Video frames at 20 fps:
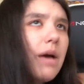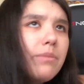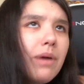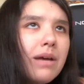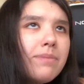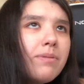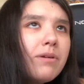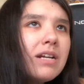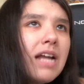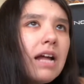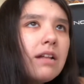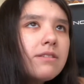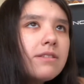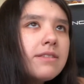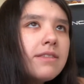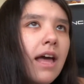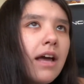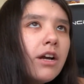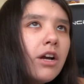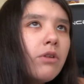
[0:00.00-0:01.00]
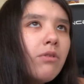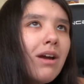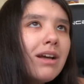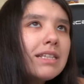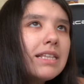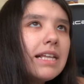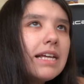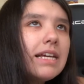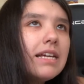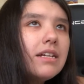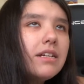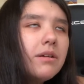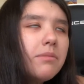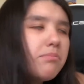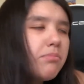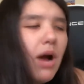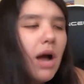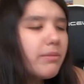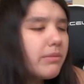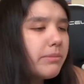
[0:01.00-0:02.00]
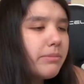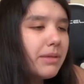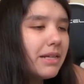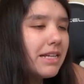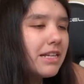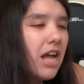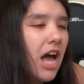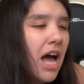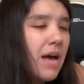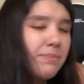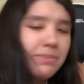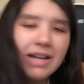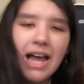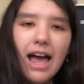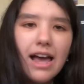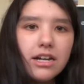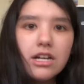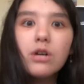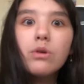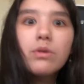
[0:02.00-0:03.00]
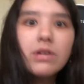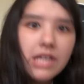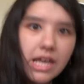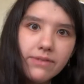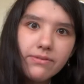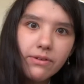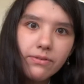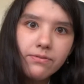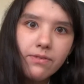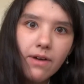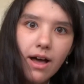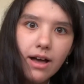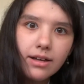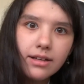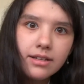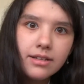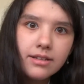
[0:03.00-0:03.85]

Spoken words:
I pronouncing that correctly? Probably not, but I don't give a fuck.